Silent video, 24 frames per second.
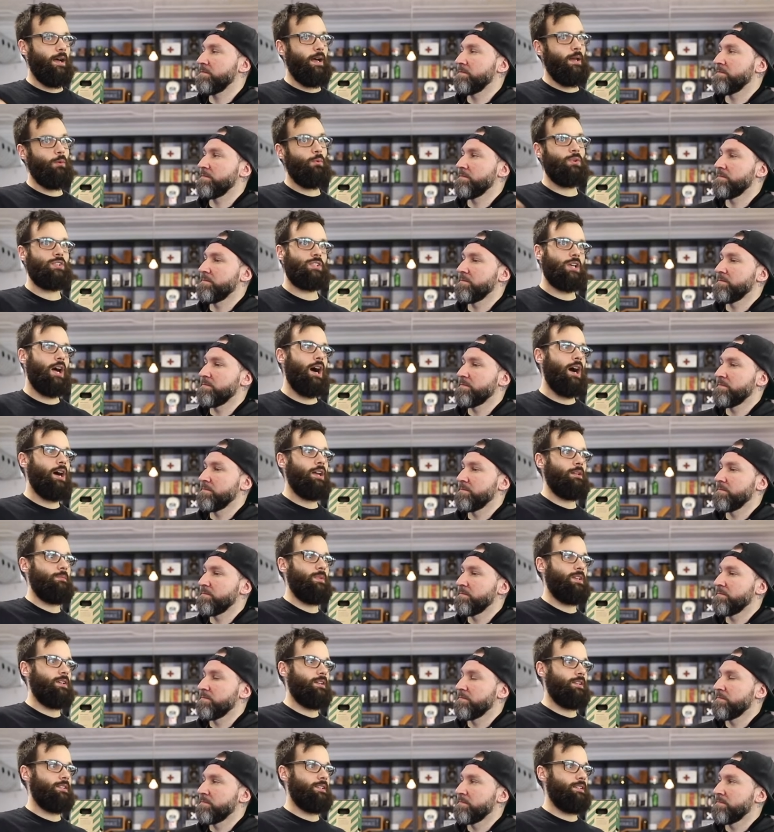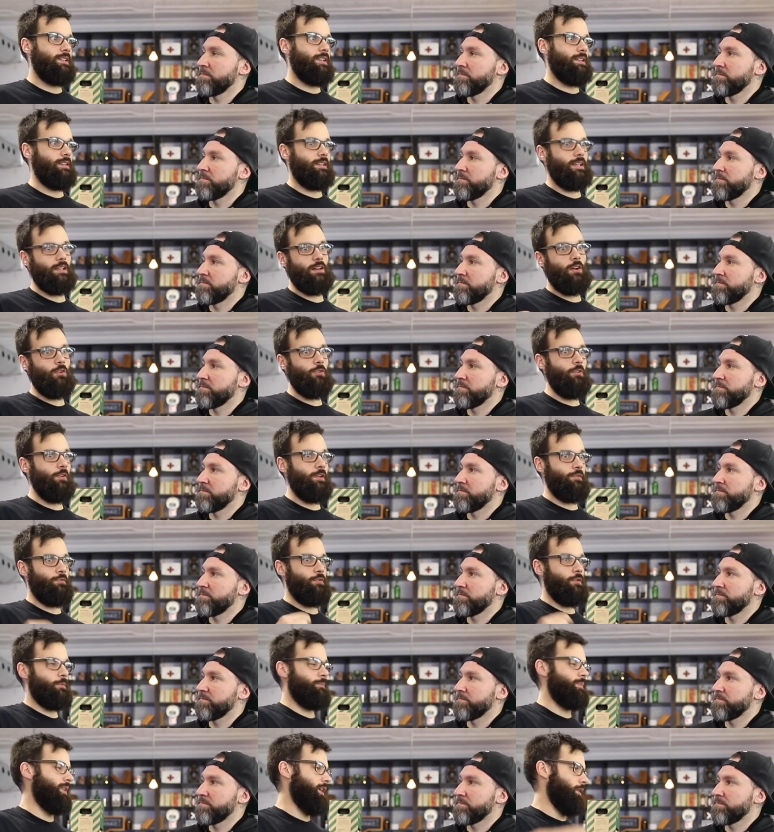Speaker 1: it was odd because they don't know
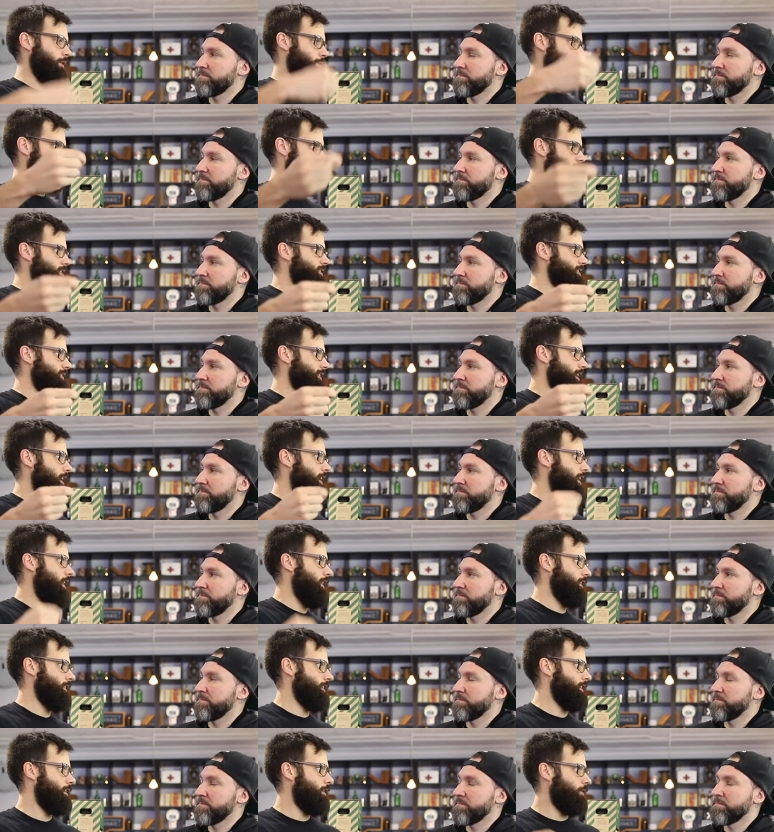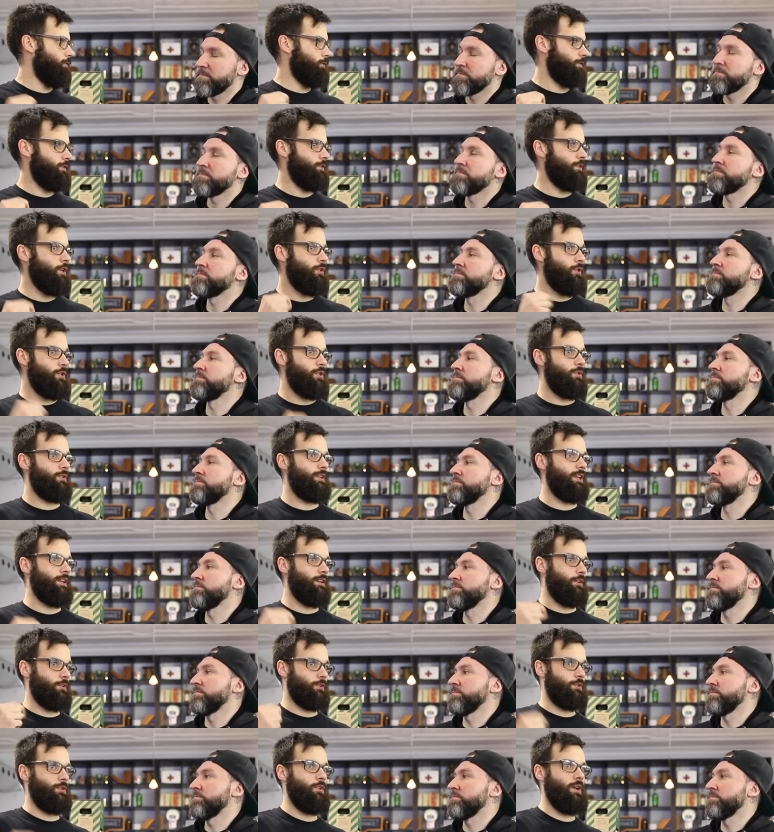if your beer will sell. They don't know you. Mm.
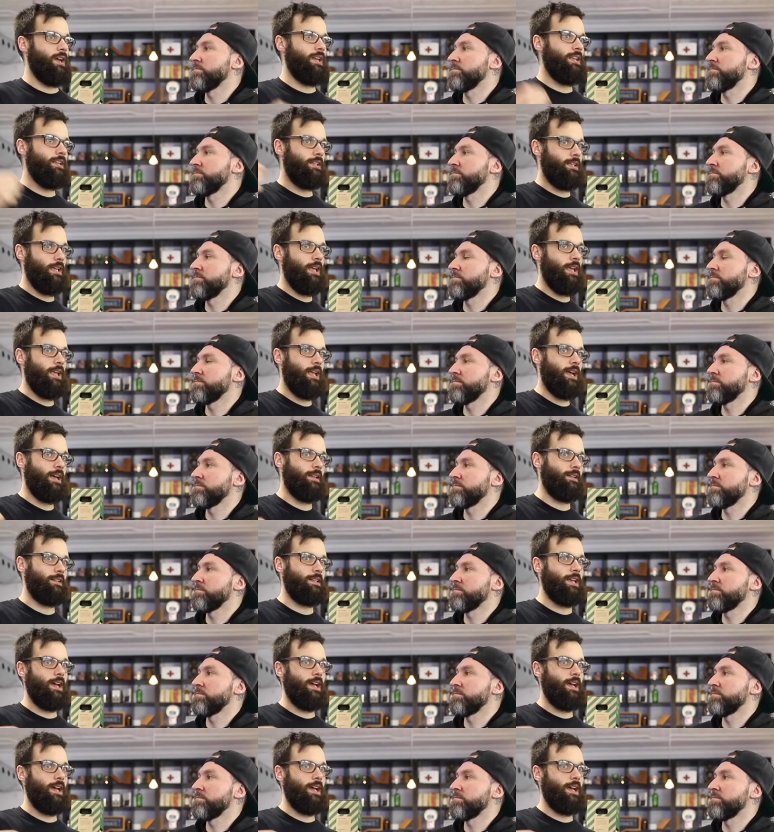They don't know anything, and